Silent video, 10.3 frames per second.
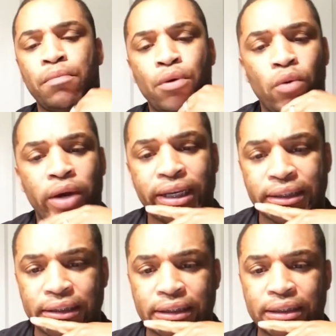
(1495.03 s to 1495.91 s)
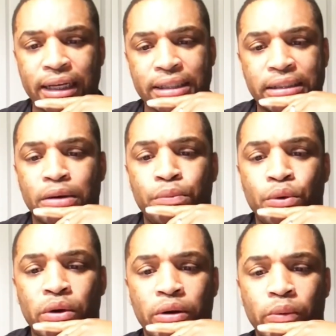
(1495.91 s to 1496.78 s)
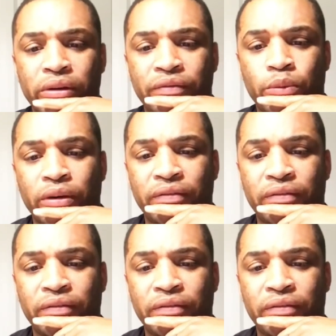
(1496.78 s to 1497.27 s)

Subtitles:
at some point, at some point